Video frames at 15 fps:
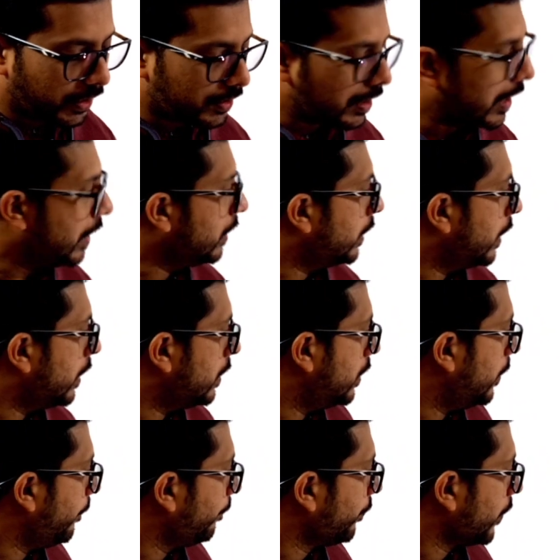are saying that
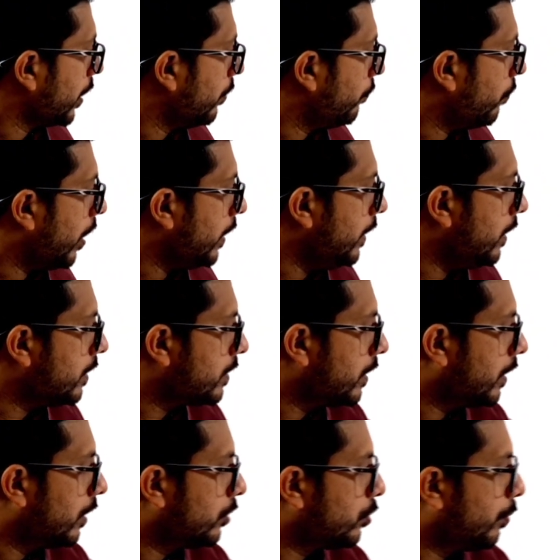y is
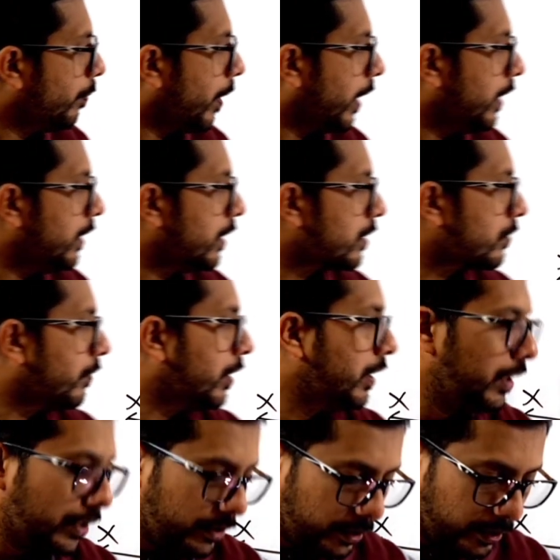equal to -1
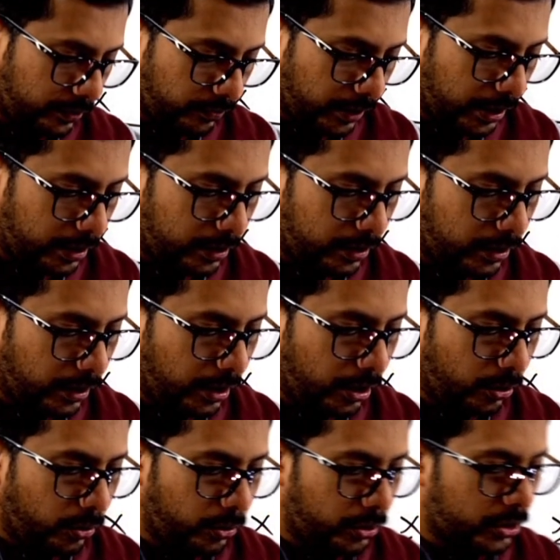is one
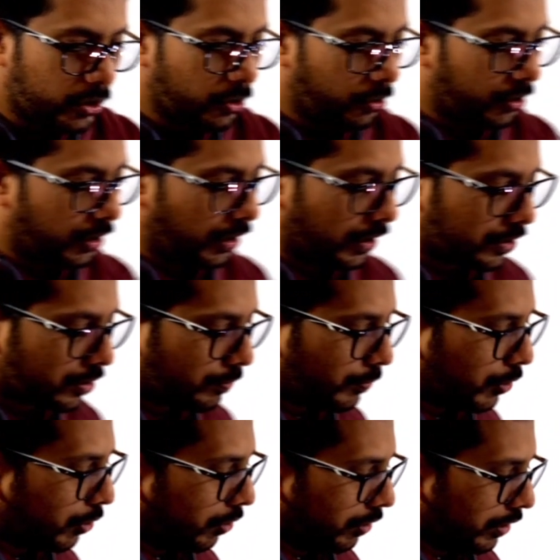horizontal
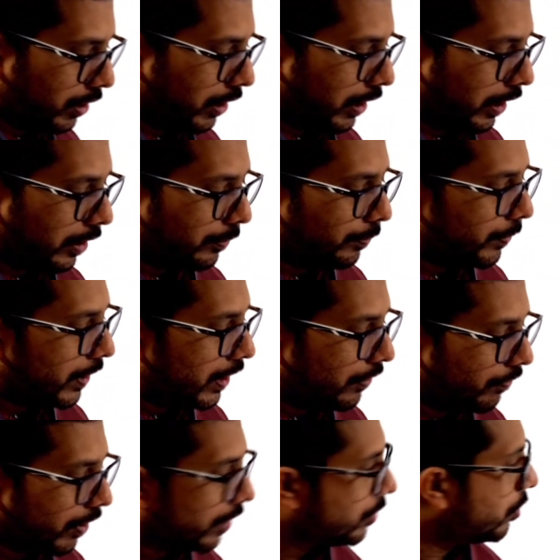asymptote, and b
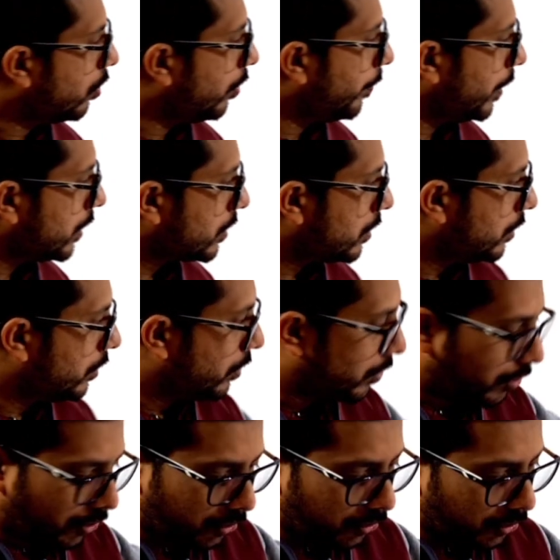1 comma
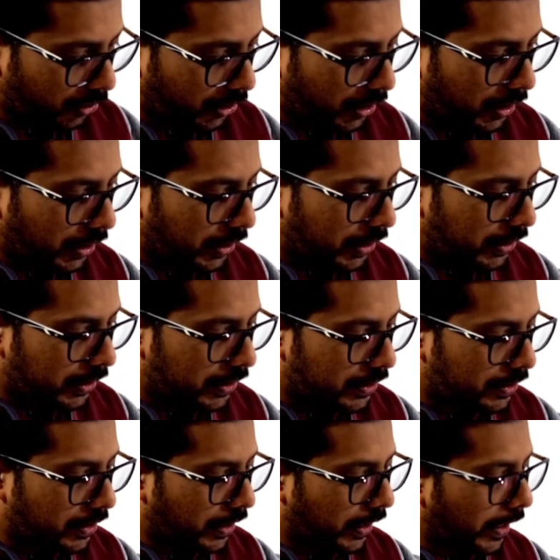0
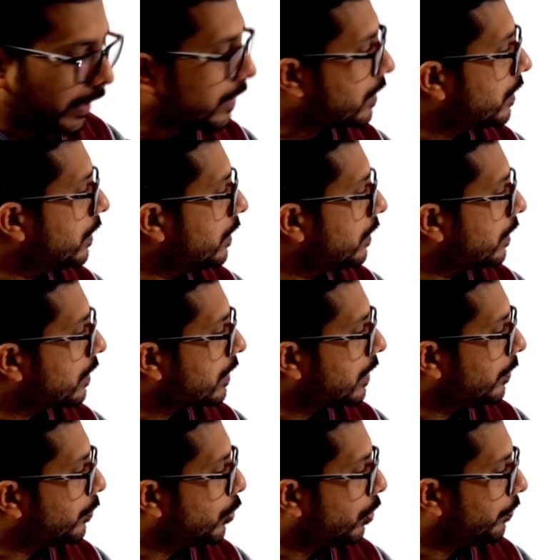is the
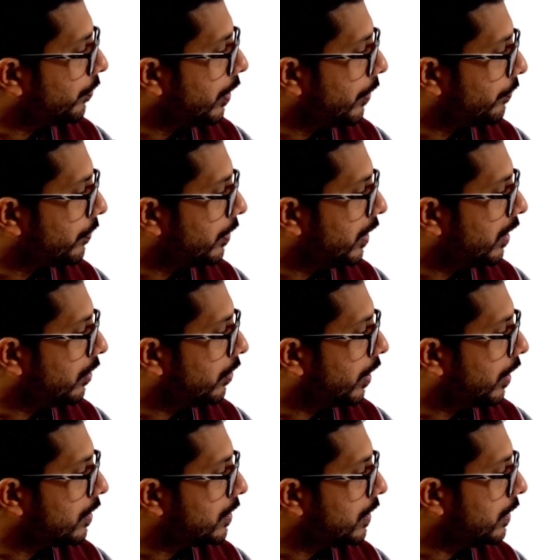x-intercept of f. Here you
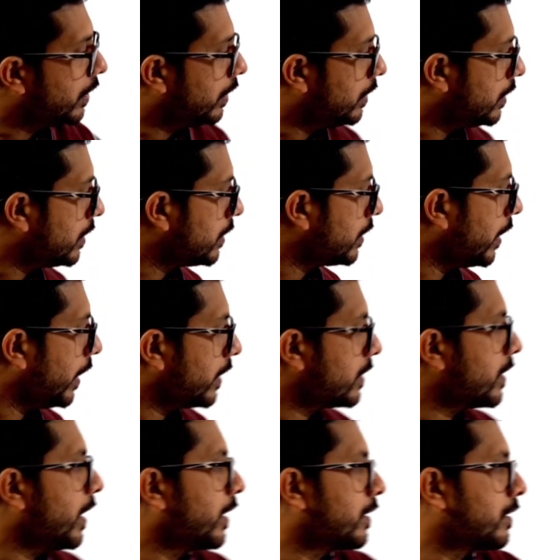can see that this is the
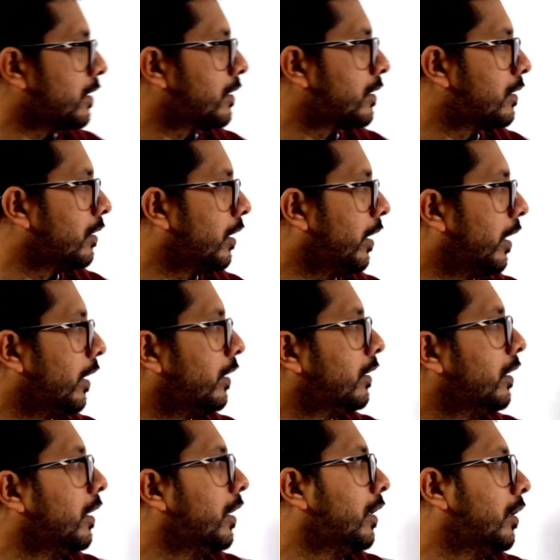x-axis, and
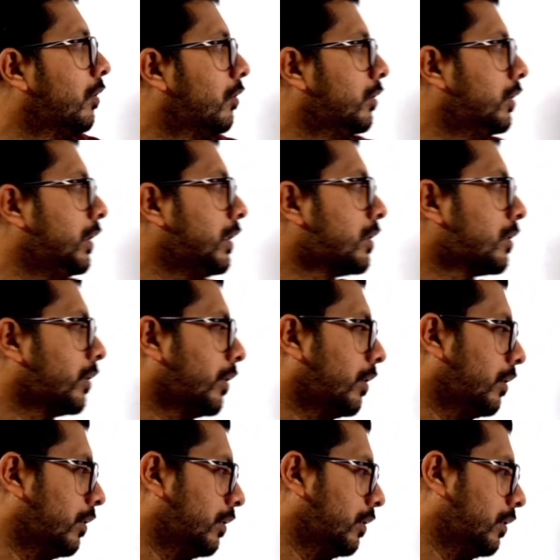on this
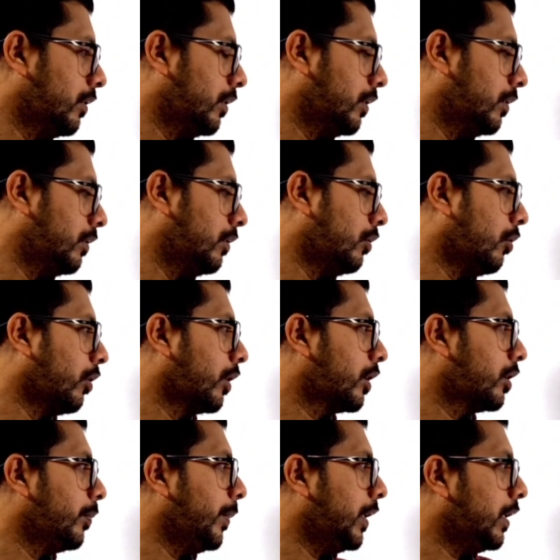
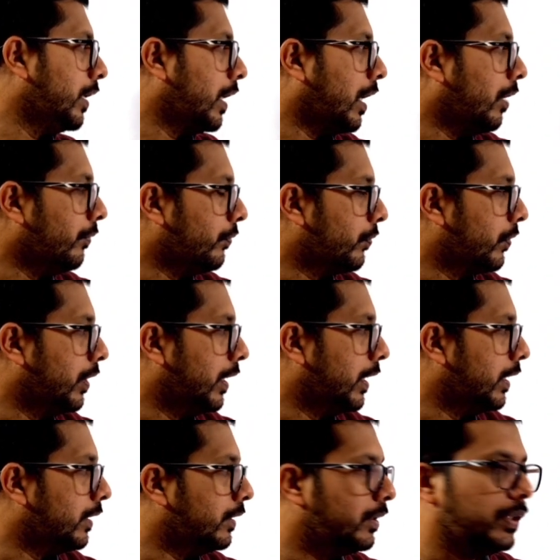logarithmic graph,
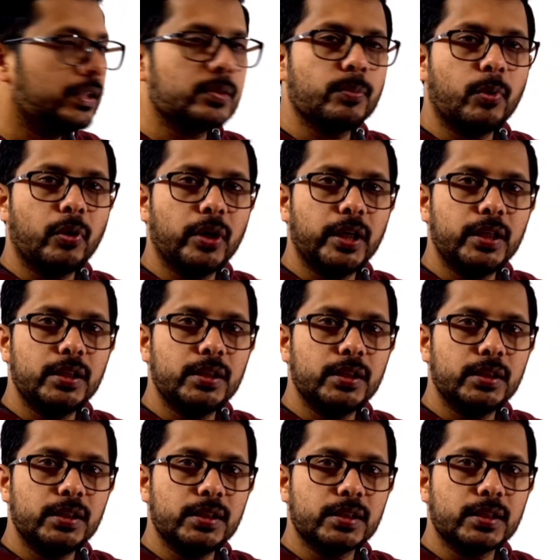this point
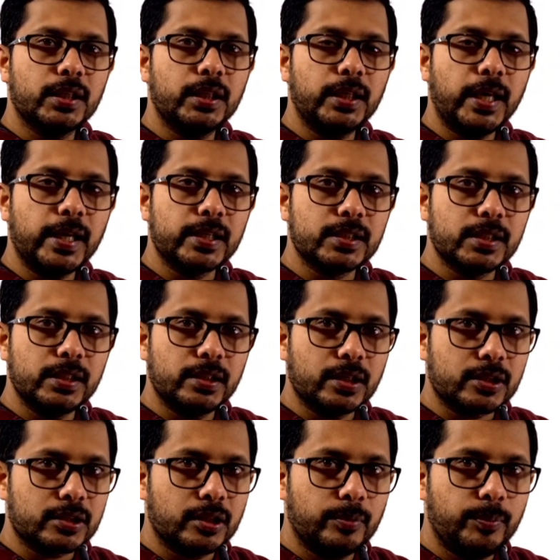is the
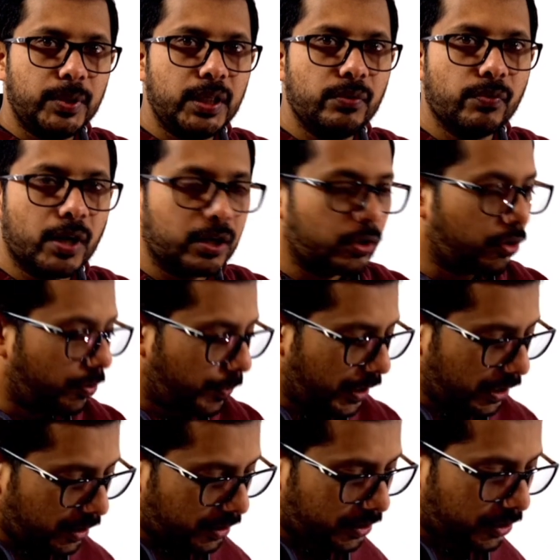x-intercept, b 1
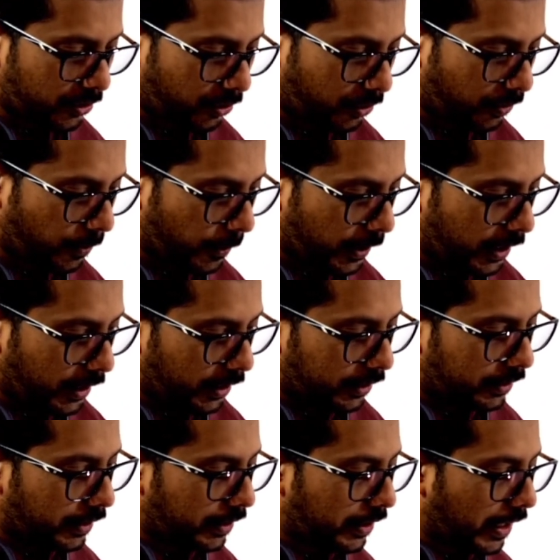comma 0.
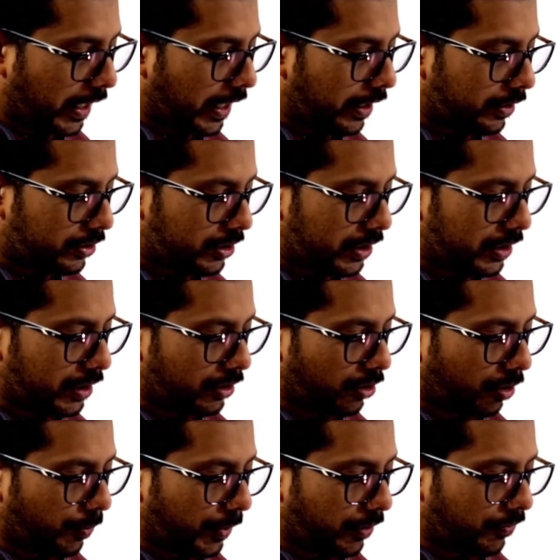Then a t
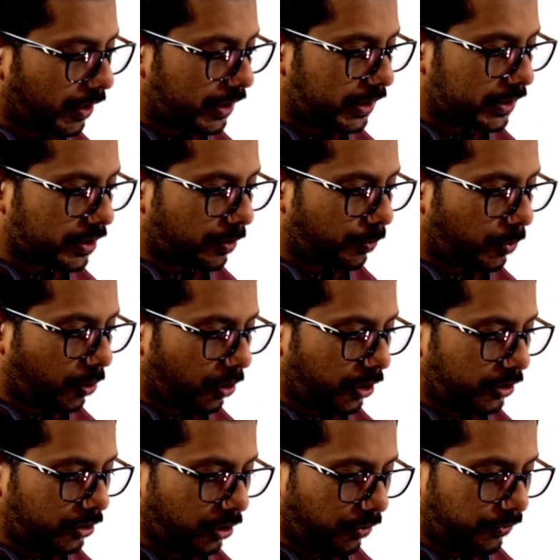comma 1 is a
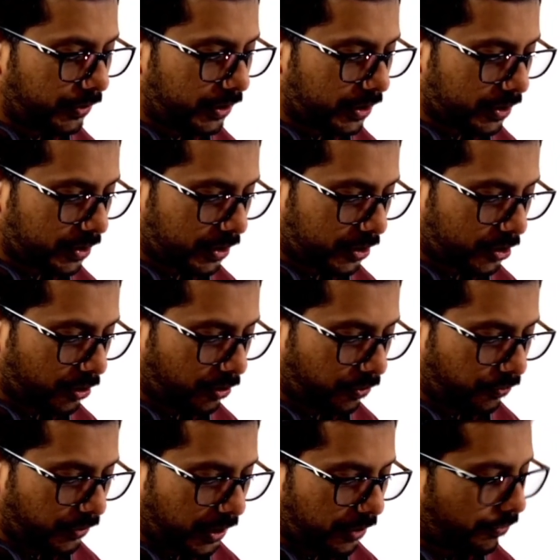point of intersection
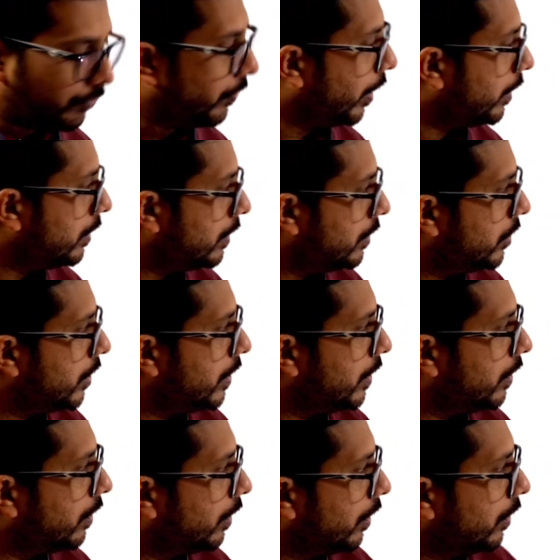of f and
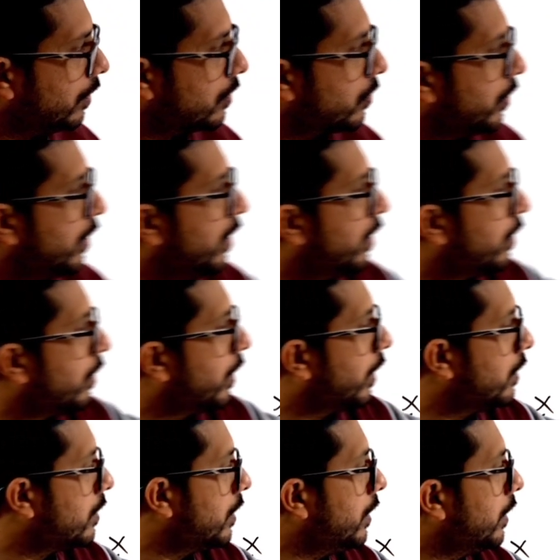g. So here you
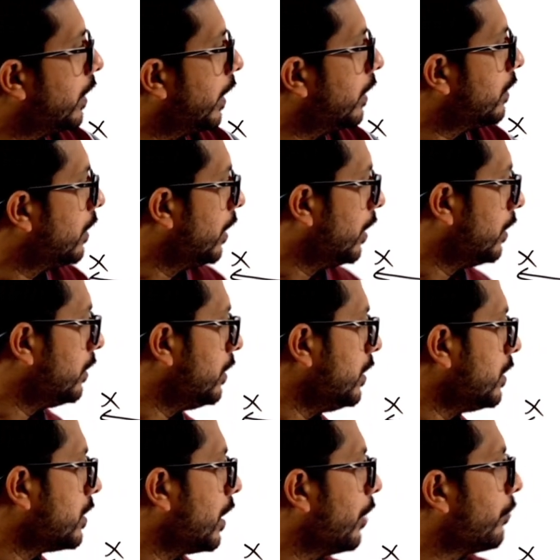can see that
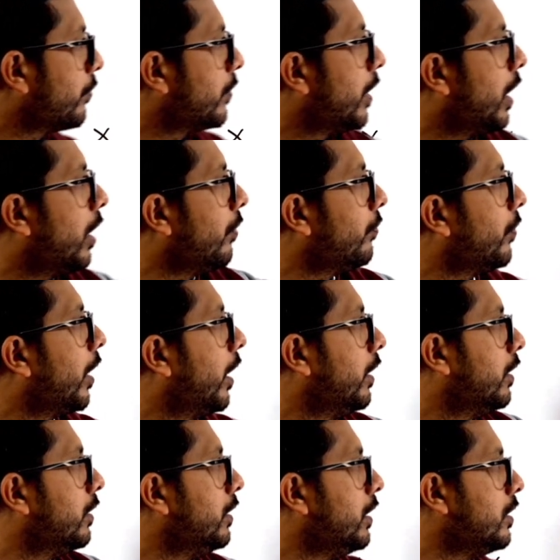this f graph and
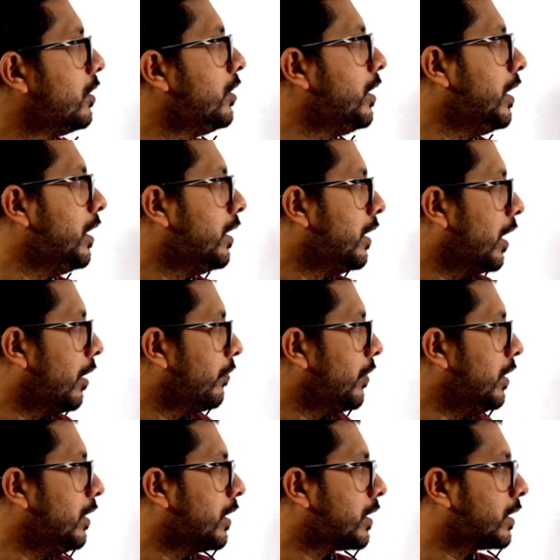this g graph
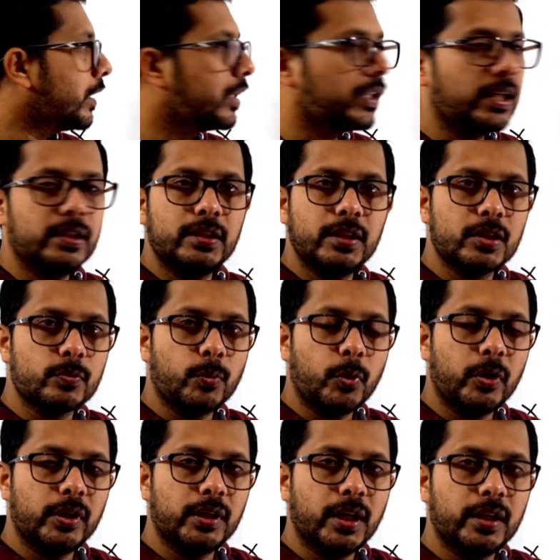intersect at this
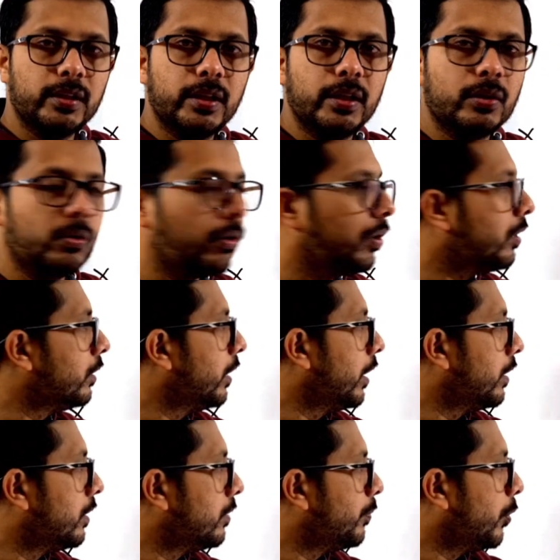point, and they call
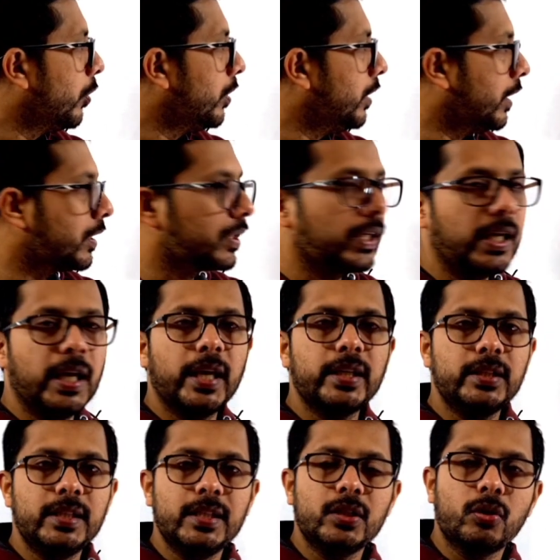that point as a
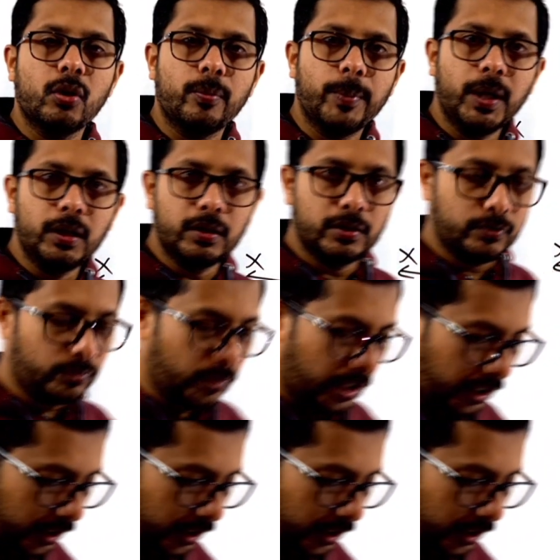t comma 1.